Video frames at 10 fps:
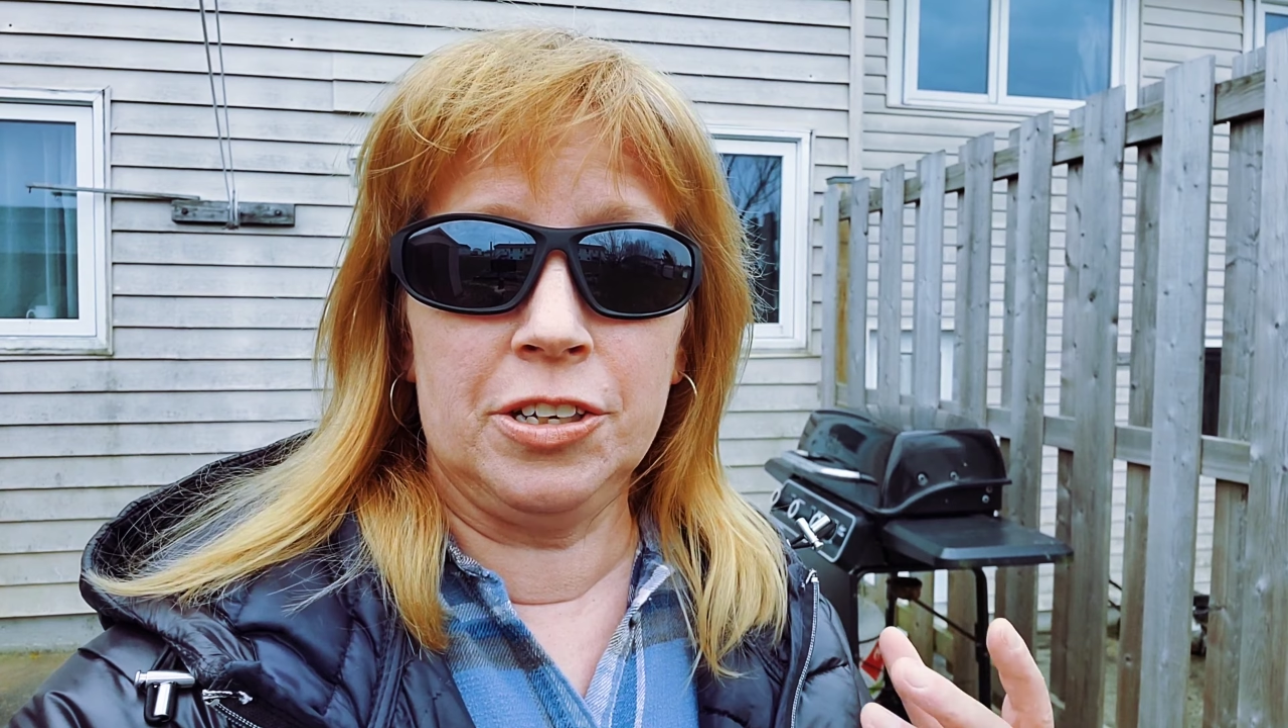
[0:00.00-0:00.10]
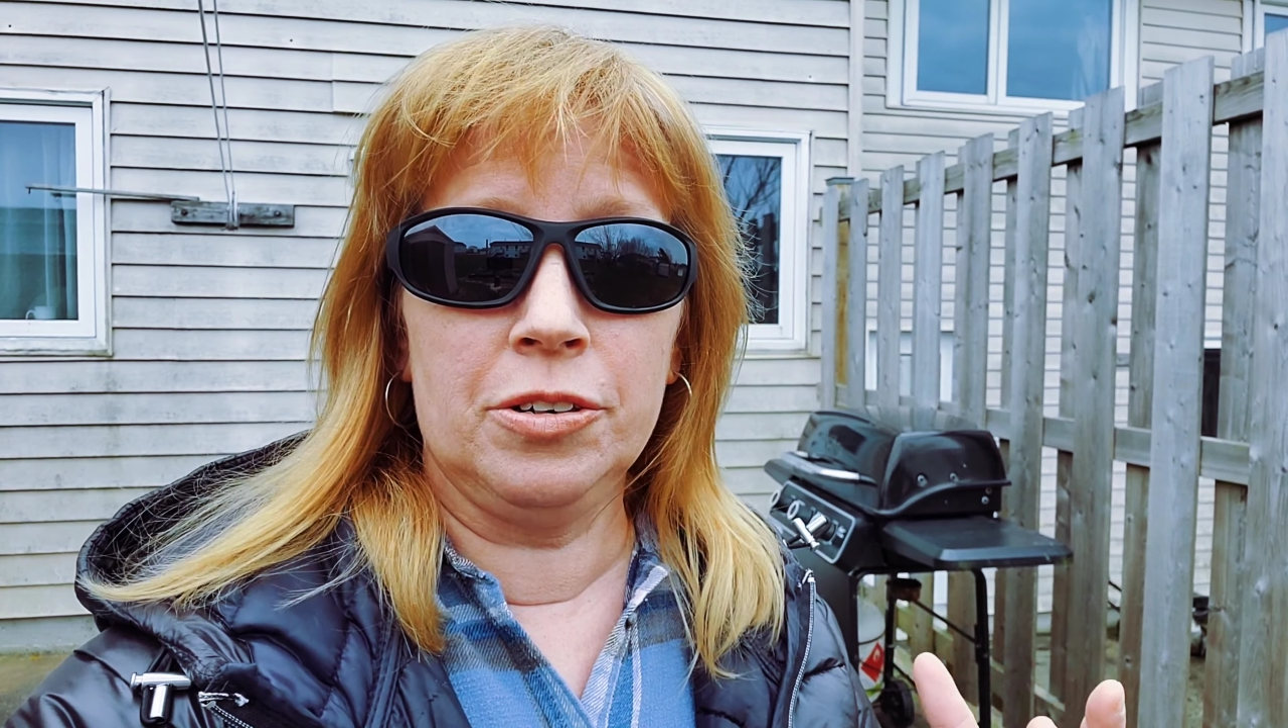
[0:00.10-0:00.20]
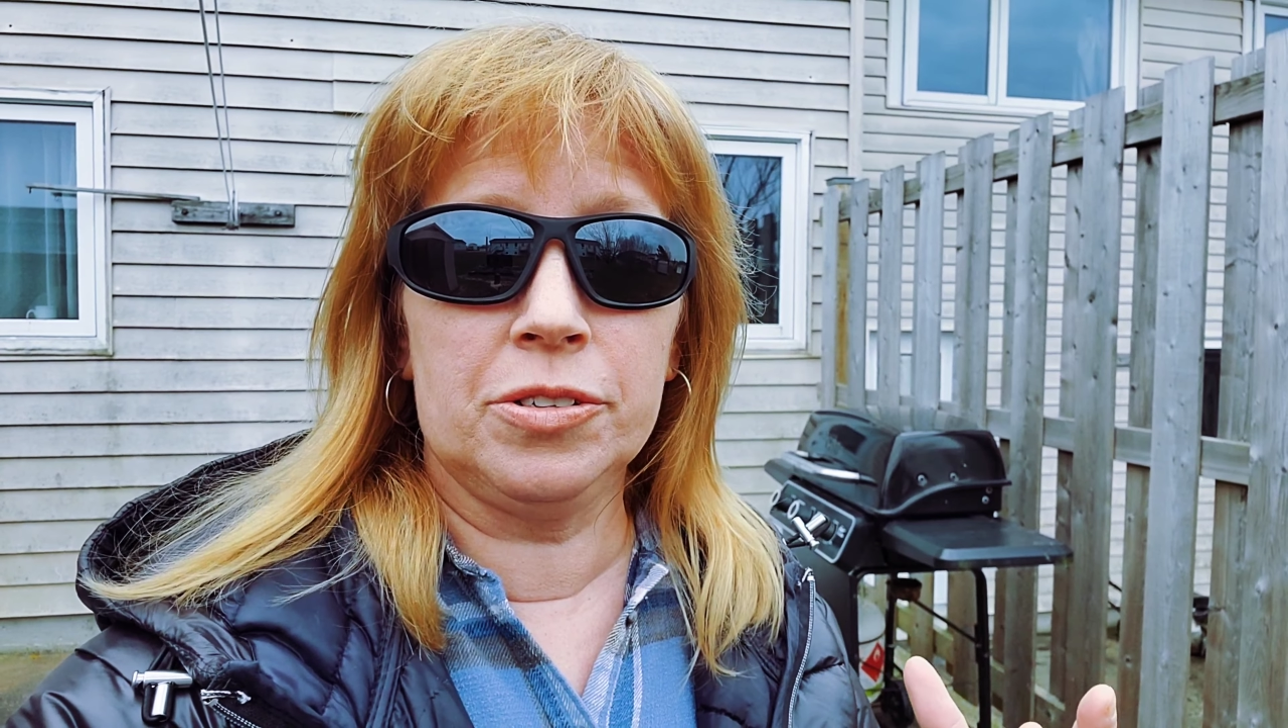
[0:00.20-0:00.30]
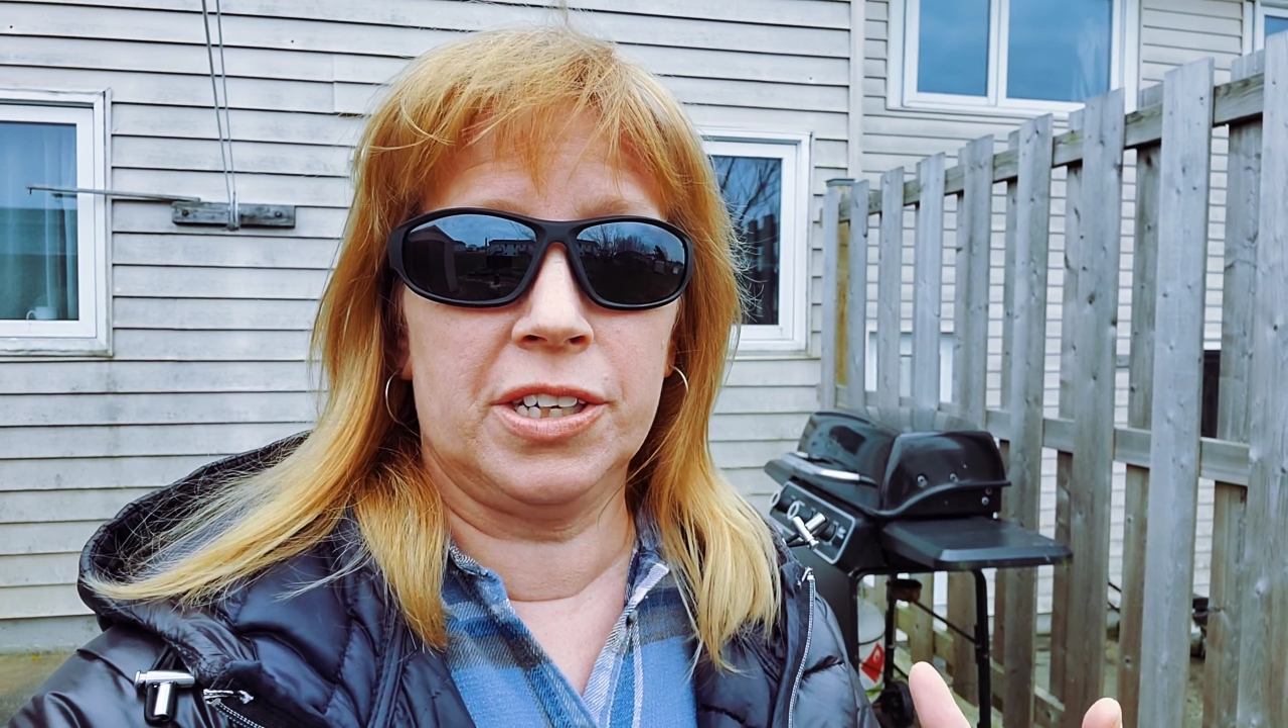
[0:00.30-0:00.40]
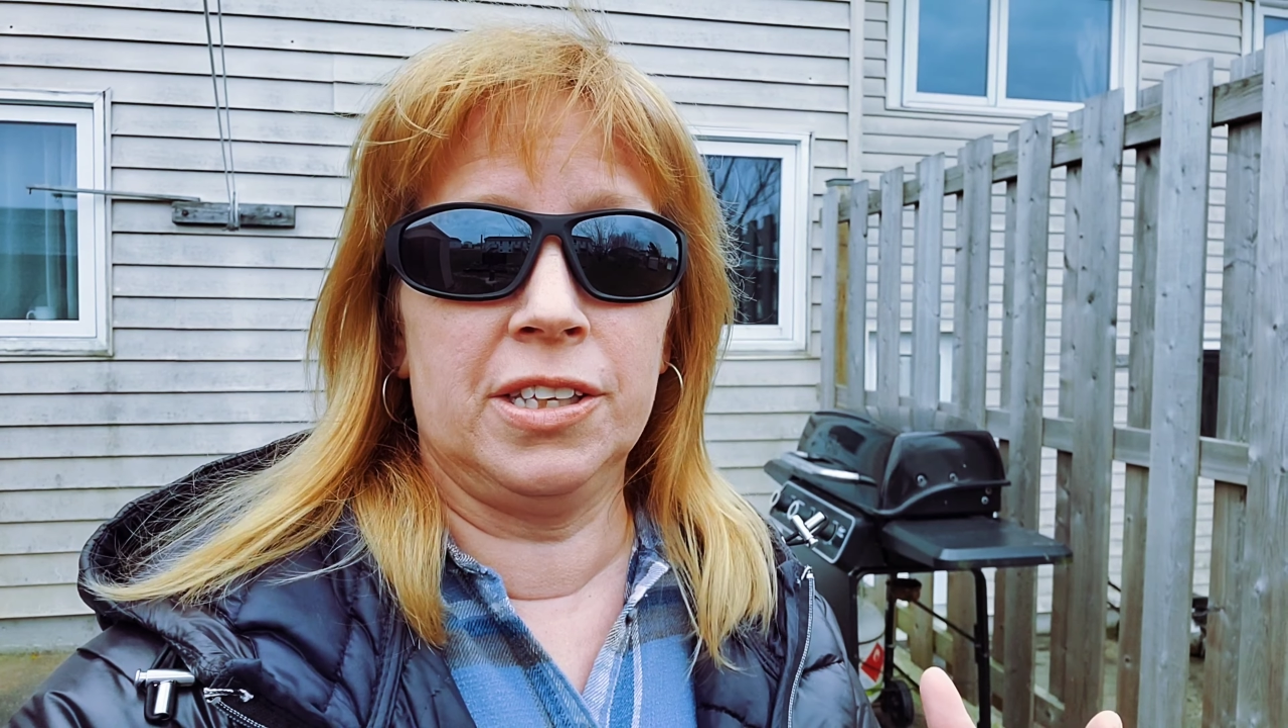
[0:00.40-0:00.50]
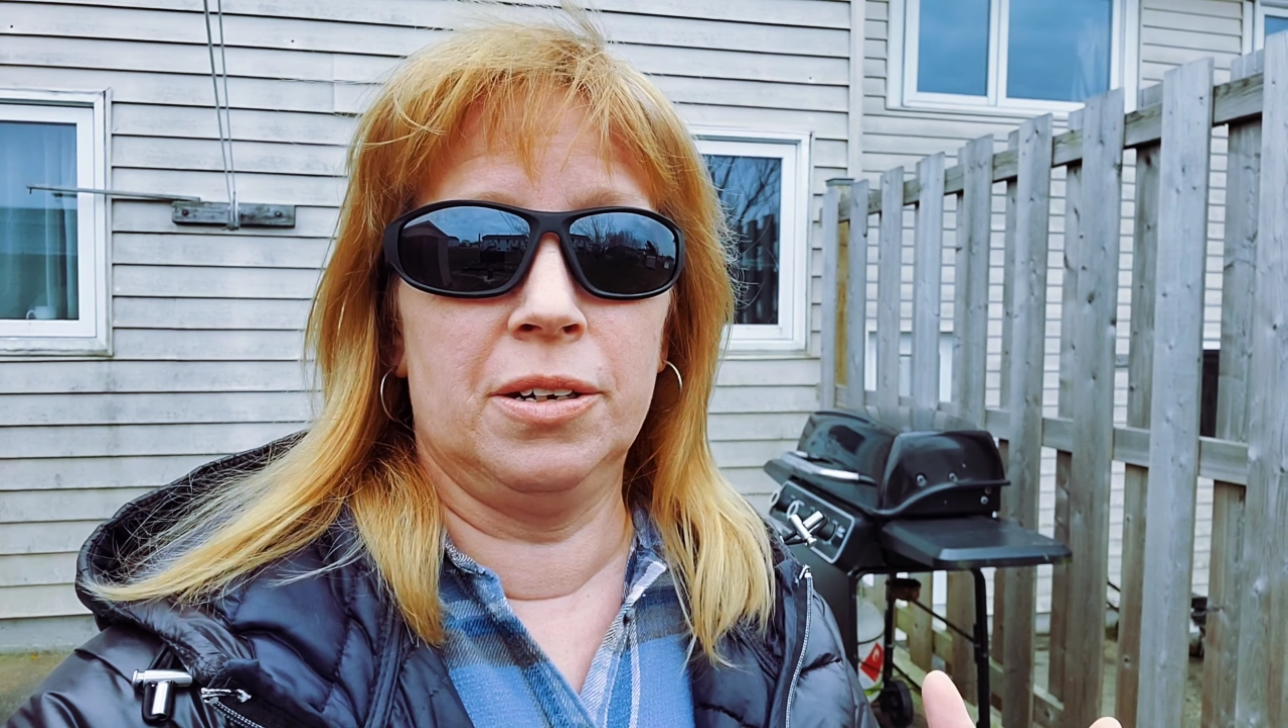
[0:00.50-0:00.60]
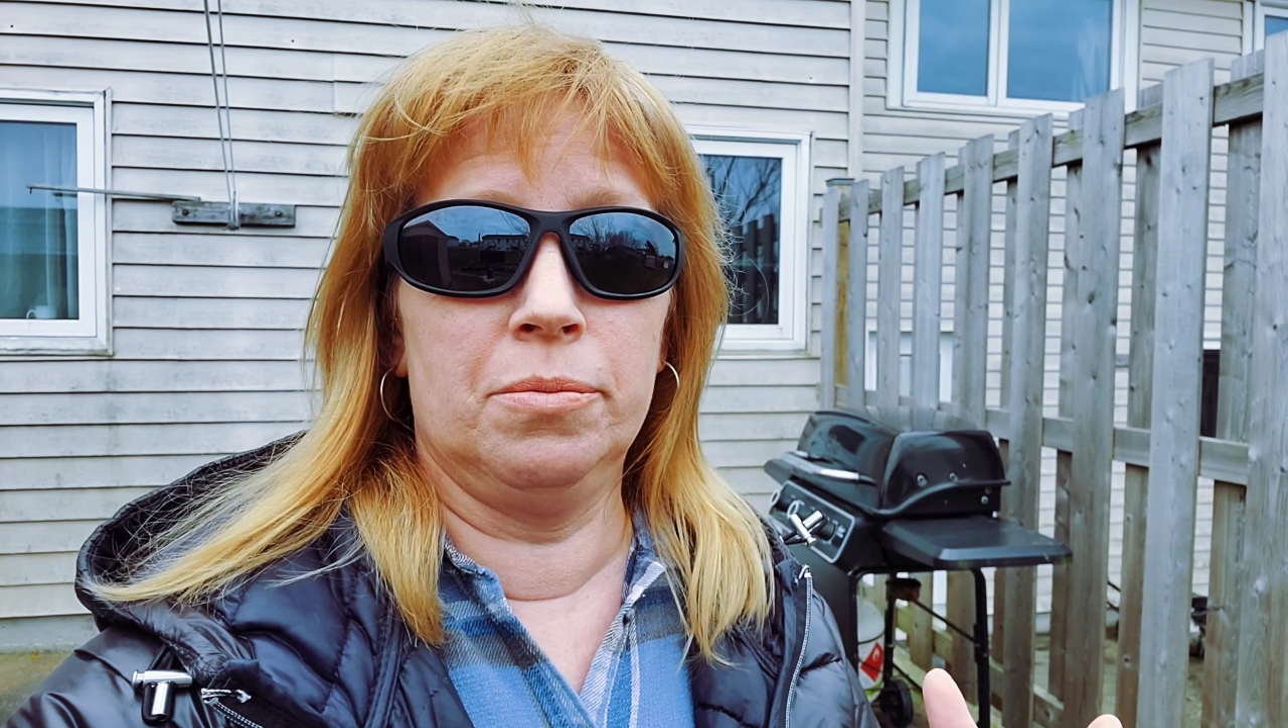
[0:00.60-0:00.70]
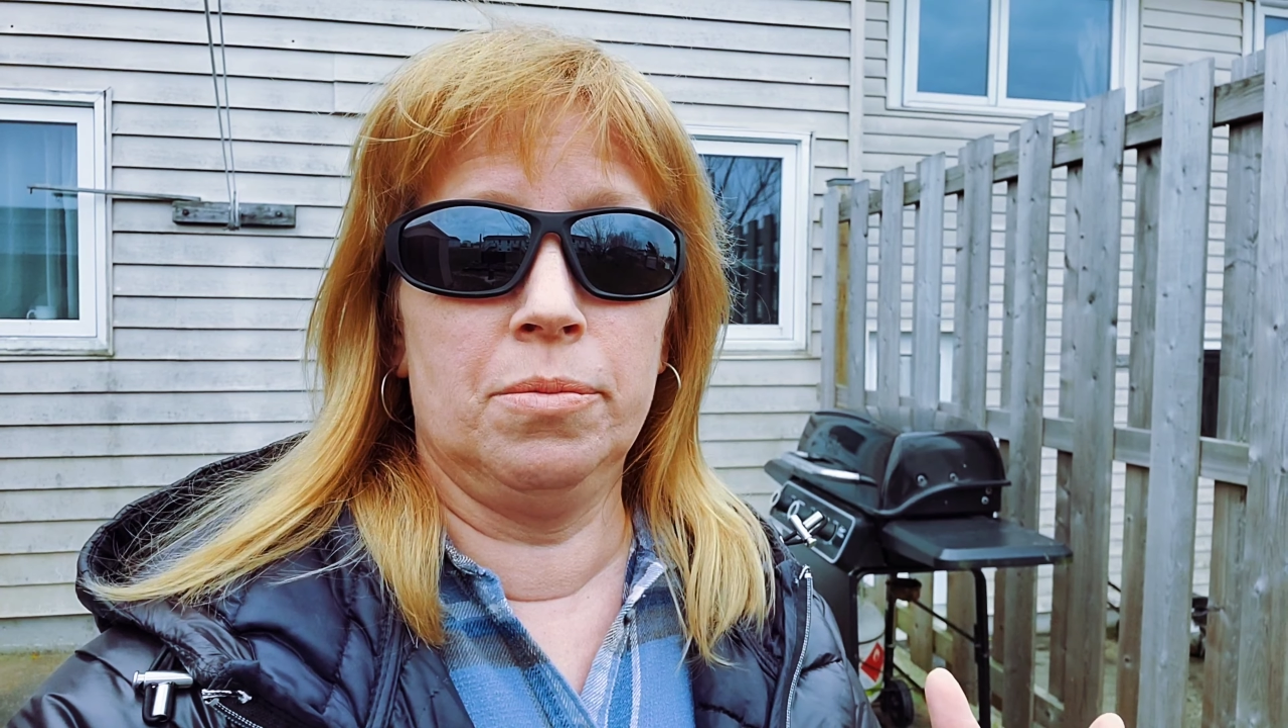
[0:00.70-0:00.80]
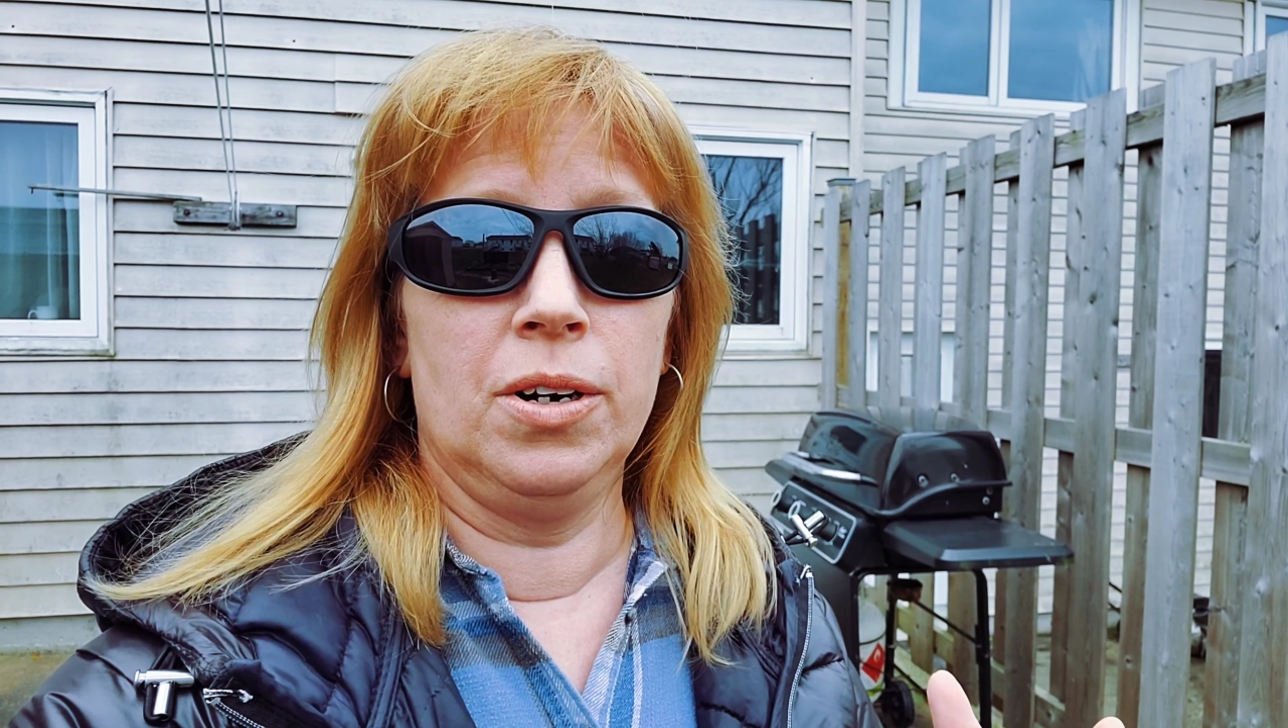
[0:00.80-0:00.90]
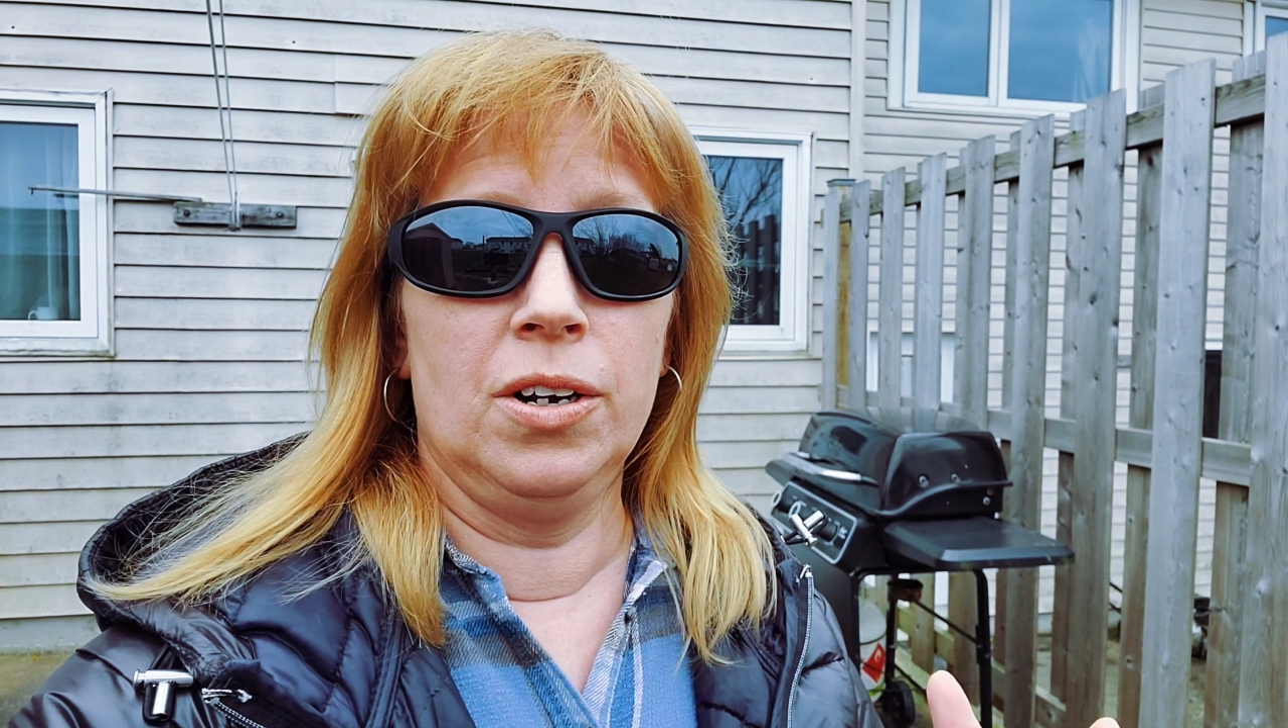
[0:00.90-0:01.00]
using
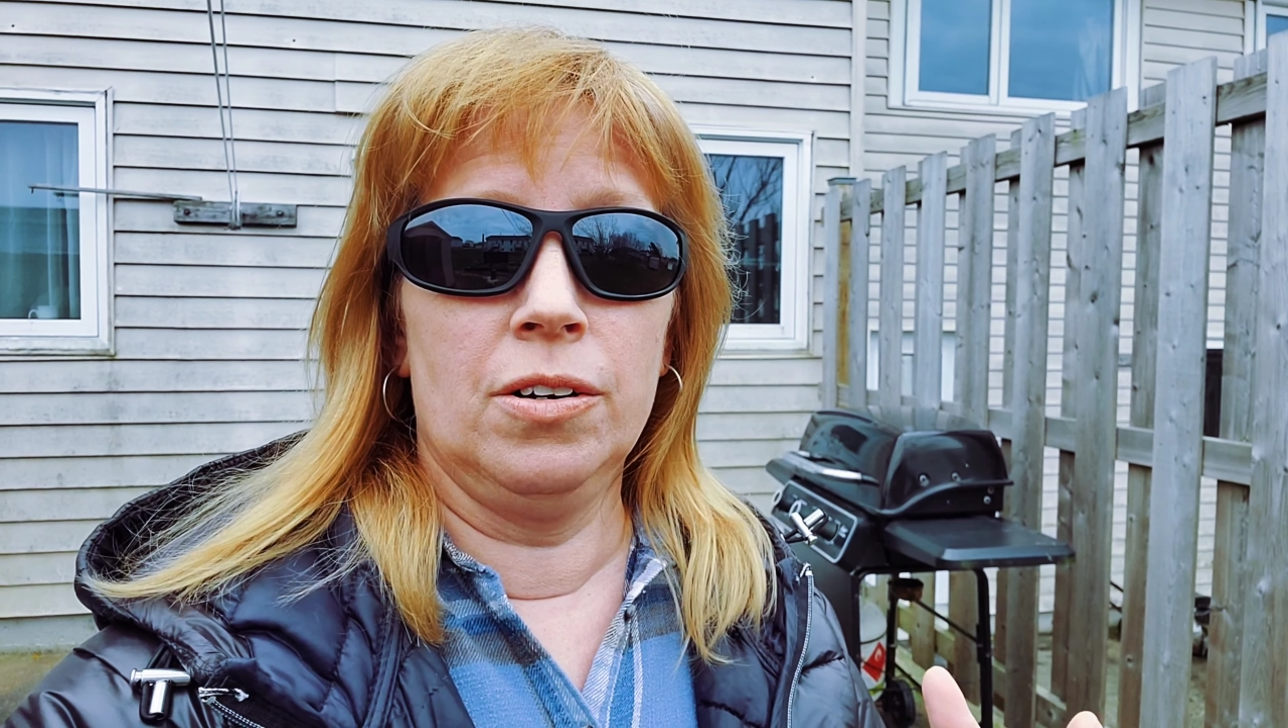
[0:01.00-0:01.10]
them